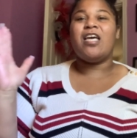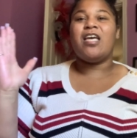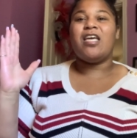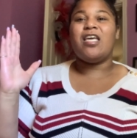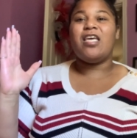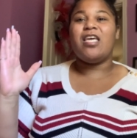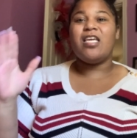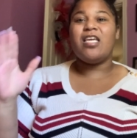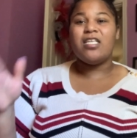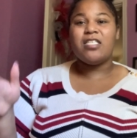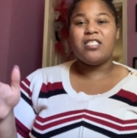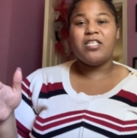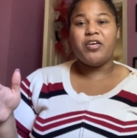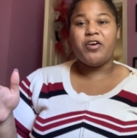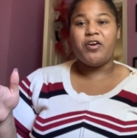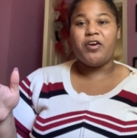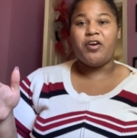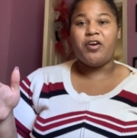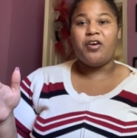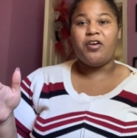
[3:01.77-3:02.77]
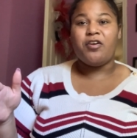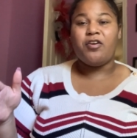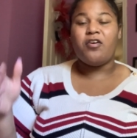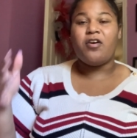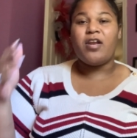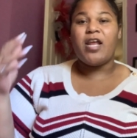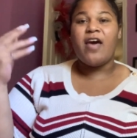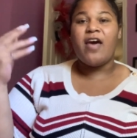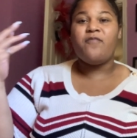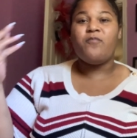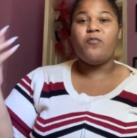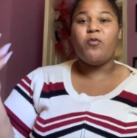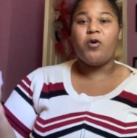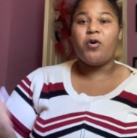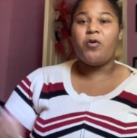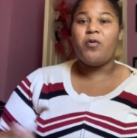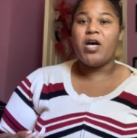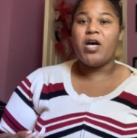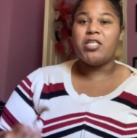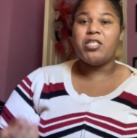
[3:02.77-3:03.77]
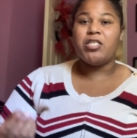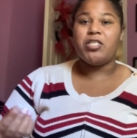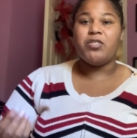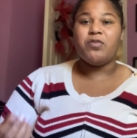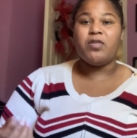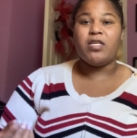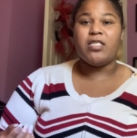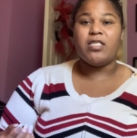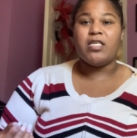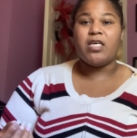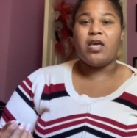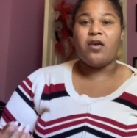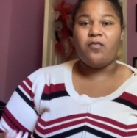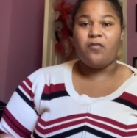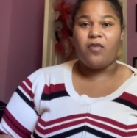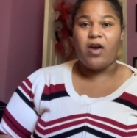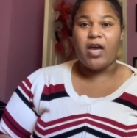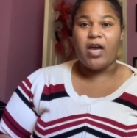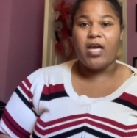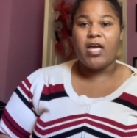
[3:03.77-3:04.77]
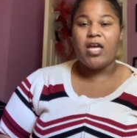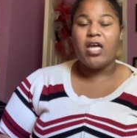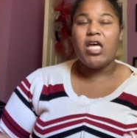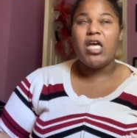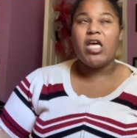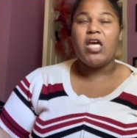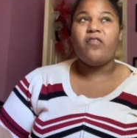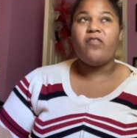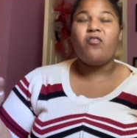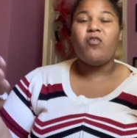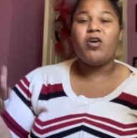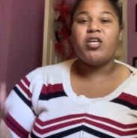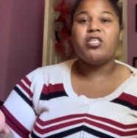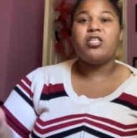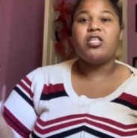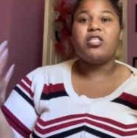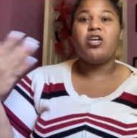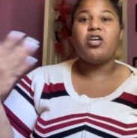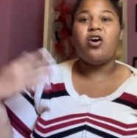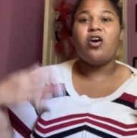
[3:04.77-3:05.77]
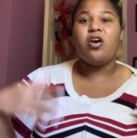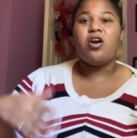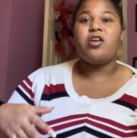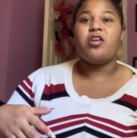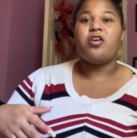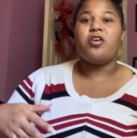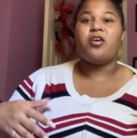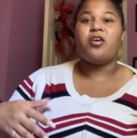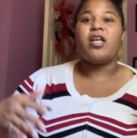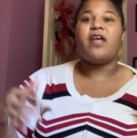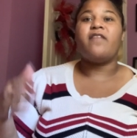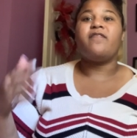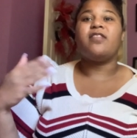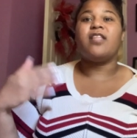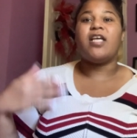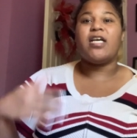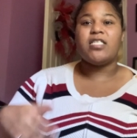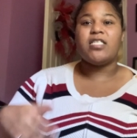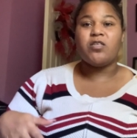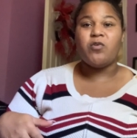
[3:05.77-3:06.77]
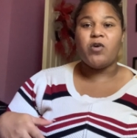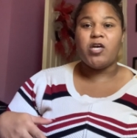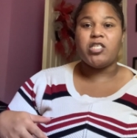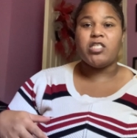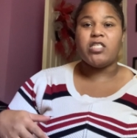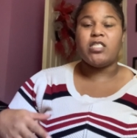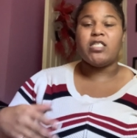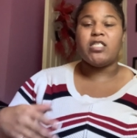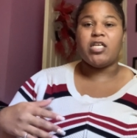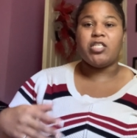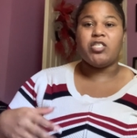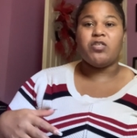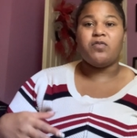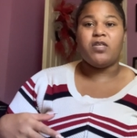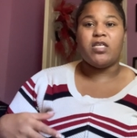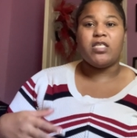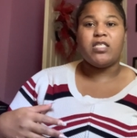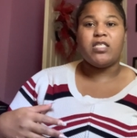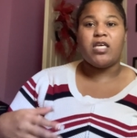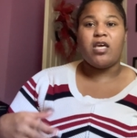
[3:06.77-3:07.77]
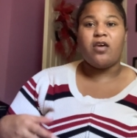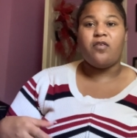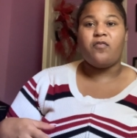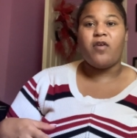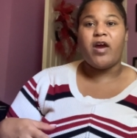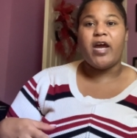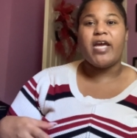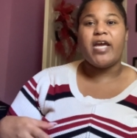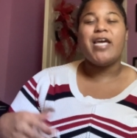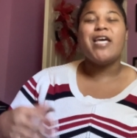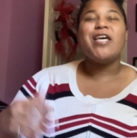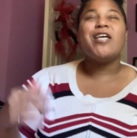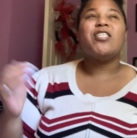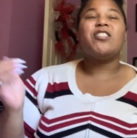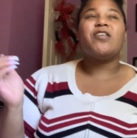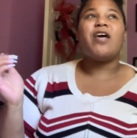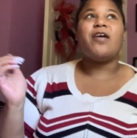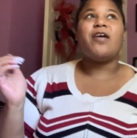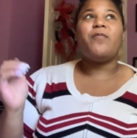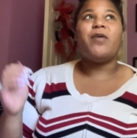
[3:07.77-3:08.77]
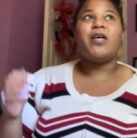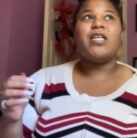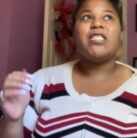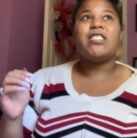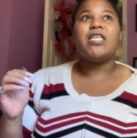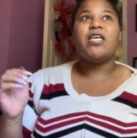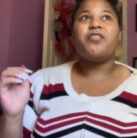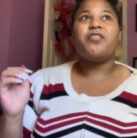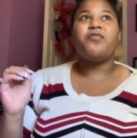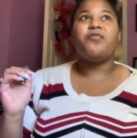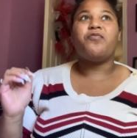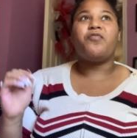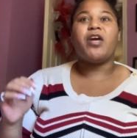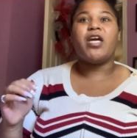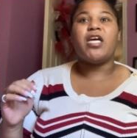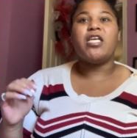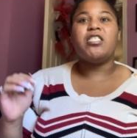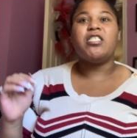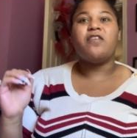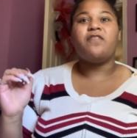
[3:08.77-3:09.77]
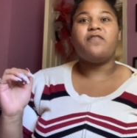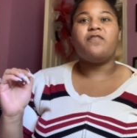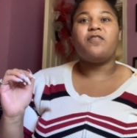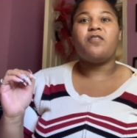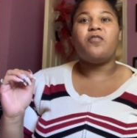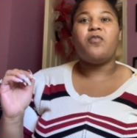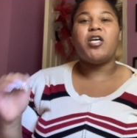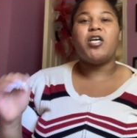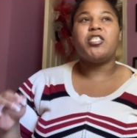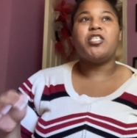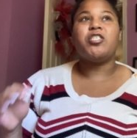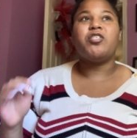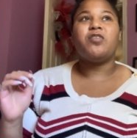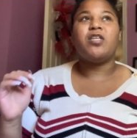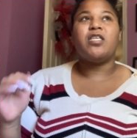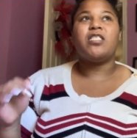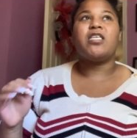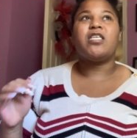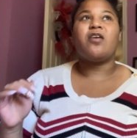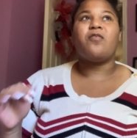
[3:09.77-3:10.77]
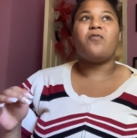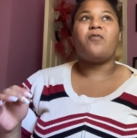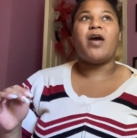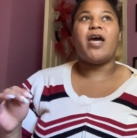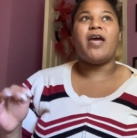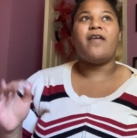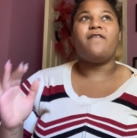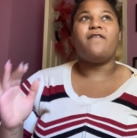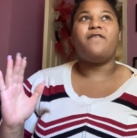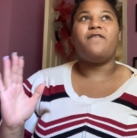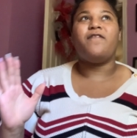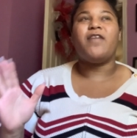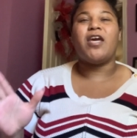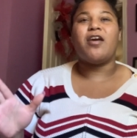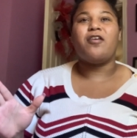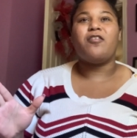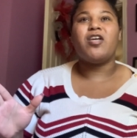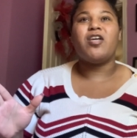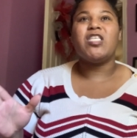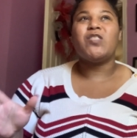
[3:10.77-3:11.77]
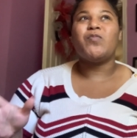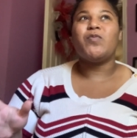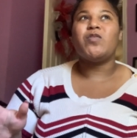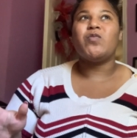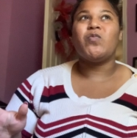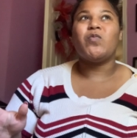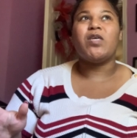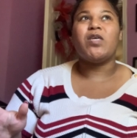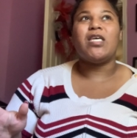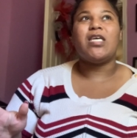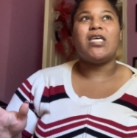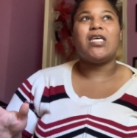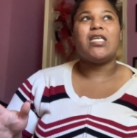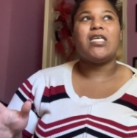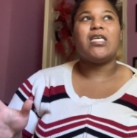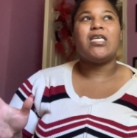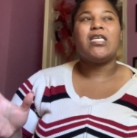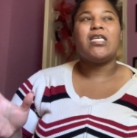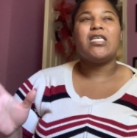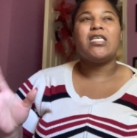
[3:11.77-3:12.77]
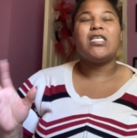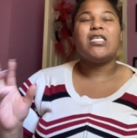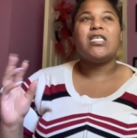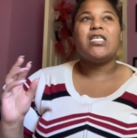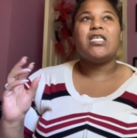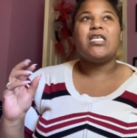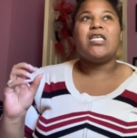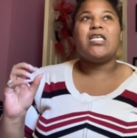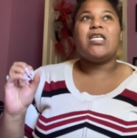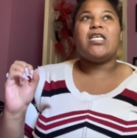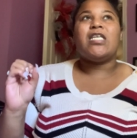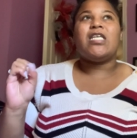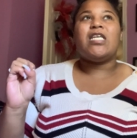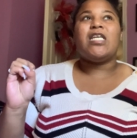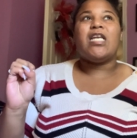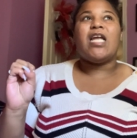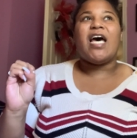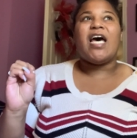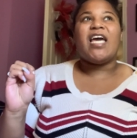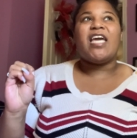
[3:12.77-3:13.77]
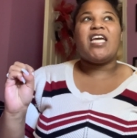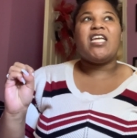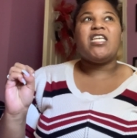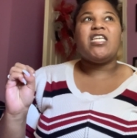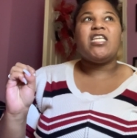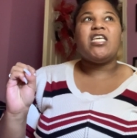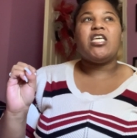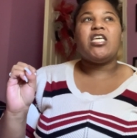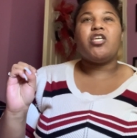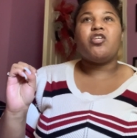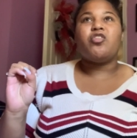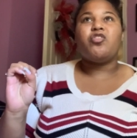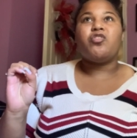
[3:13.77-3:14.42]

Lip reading: easier, you're going to have more questions you need to get right. If your question is harder, you're going to have less questions that you need to get right. So I want to say the range of questions you need to get right varies between 93,